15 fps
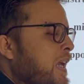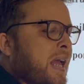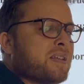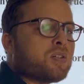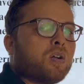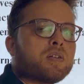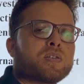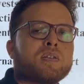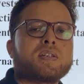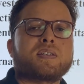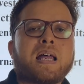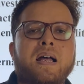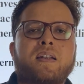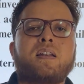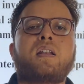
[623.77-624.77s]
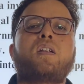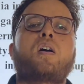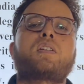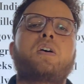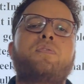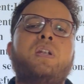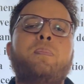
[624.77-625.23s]
has also started a lot
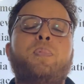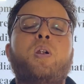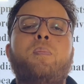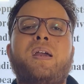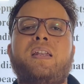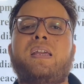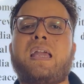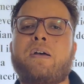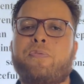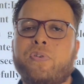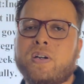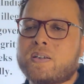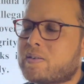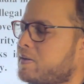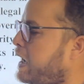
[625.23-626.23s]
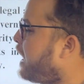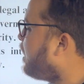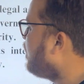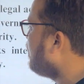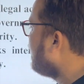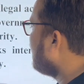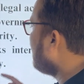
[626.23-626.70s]
of diplomatic efforts.
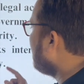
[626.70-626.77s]
Now,